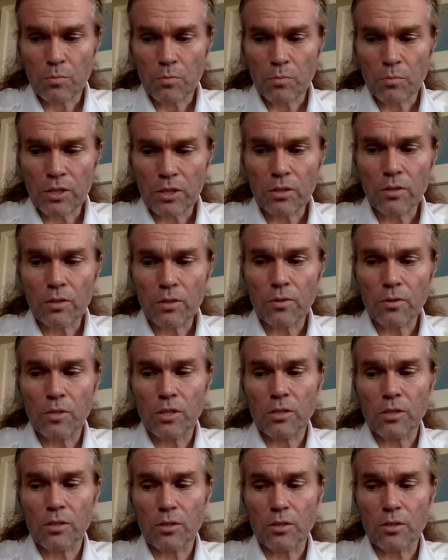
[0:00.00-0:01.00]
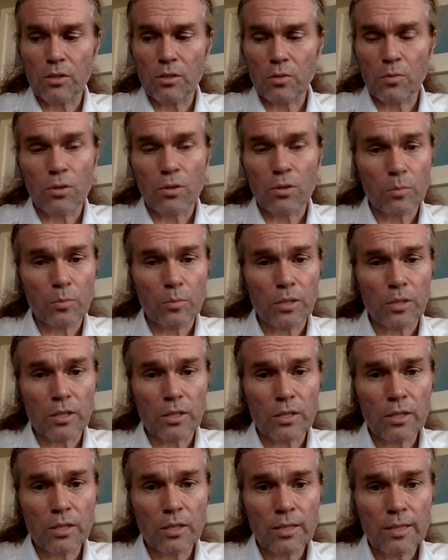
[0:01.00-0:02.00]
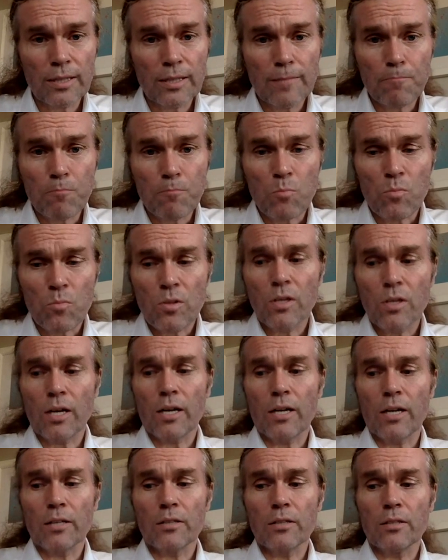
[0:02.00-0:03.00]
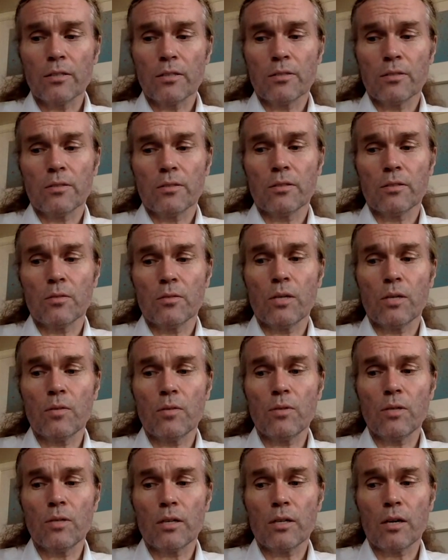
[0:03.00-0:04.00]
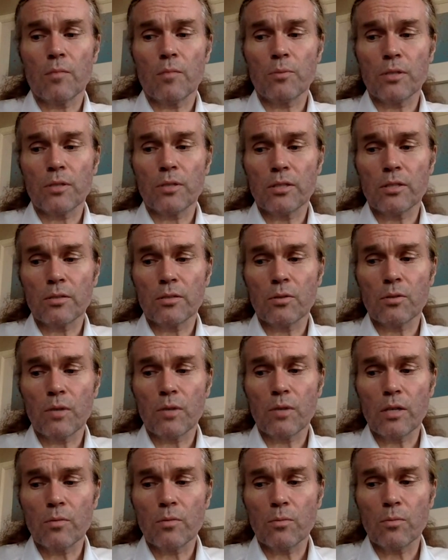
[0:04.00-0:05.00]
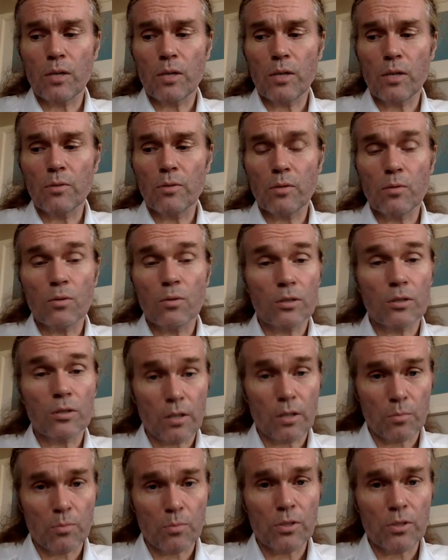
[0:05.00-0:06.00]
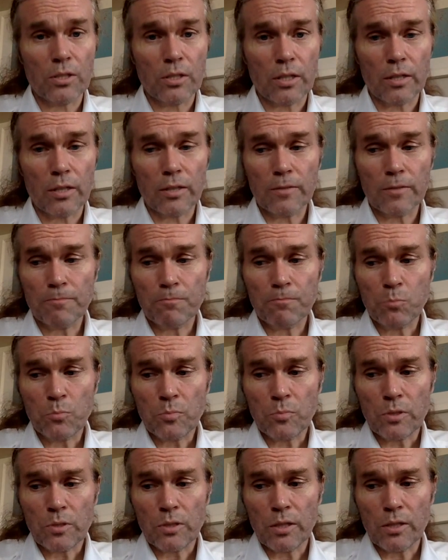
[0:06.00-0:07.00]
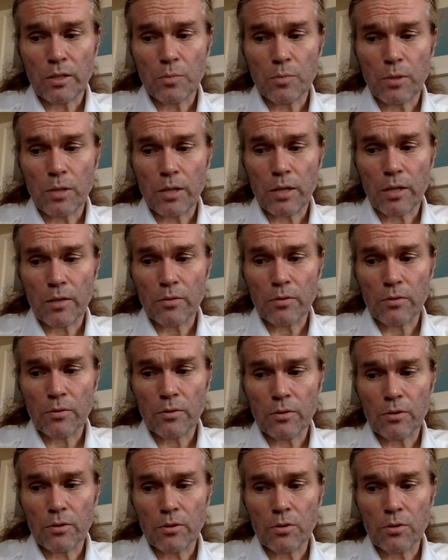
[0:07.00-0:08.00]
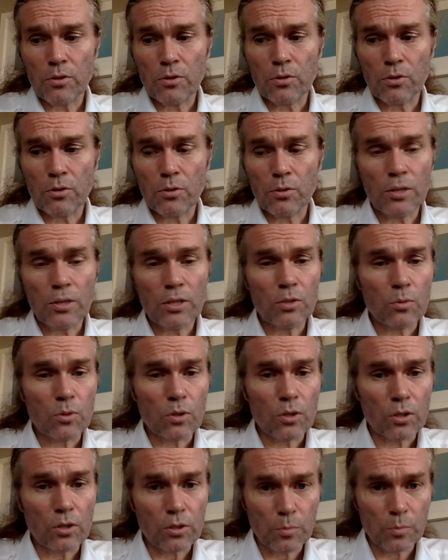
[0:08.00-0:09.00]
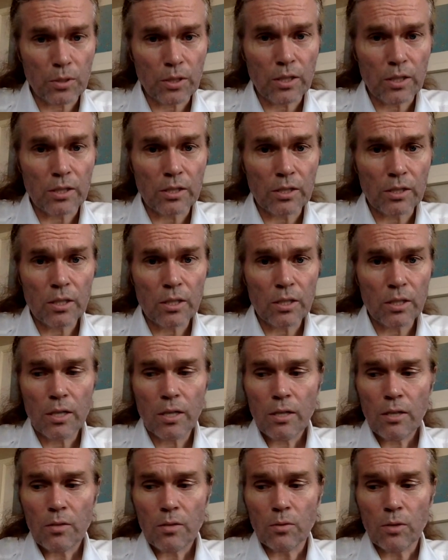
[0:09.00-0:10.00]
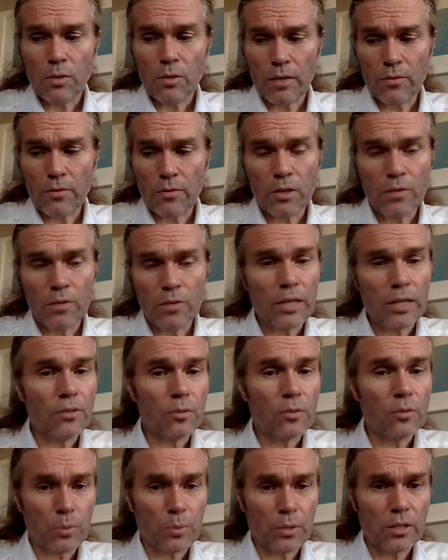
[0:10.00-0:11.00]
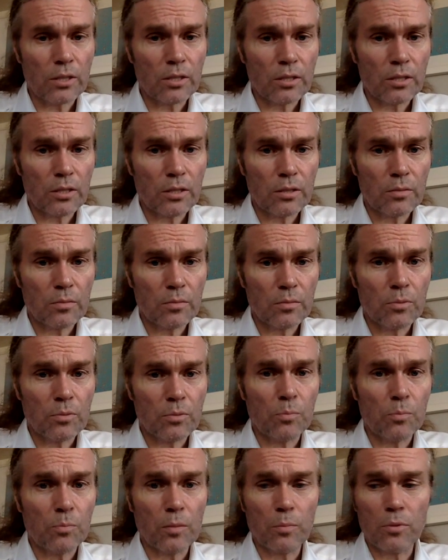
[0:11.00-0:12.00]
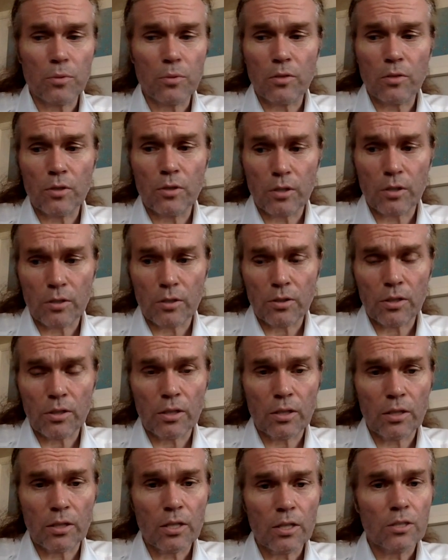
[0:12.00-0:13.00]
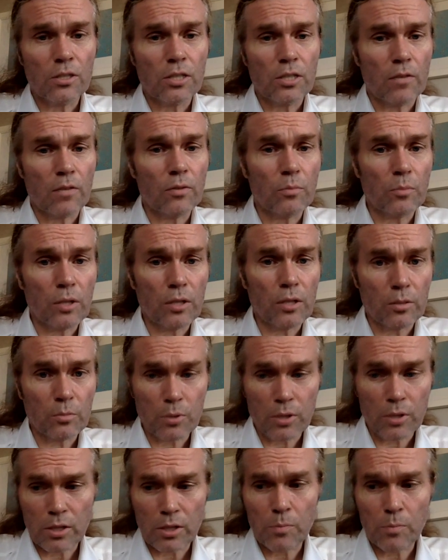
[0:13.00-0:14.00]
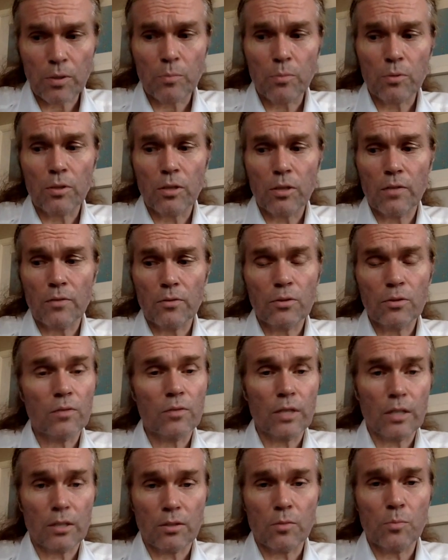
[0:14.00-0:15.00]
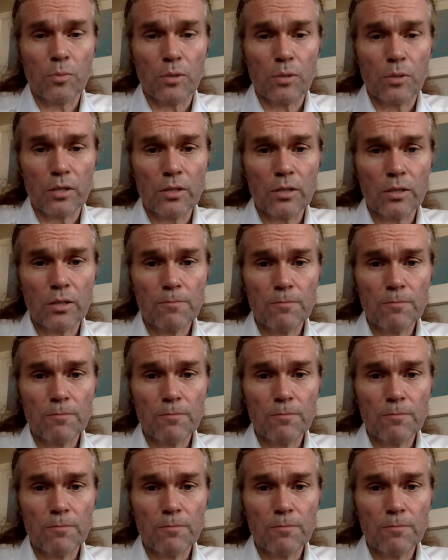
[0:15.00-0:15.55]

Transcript: Mission of the Mystery School is world peace, and the way we accomplish, or the way we want to accomplish that, is by to reach world peace. We have to have inner peace. The people of Earth, 7 billion plus people, have to have inner peace.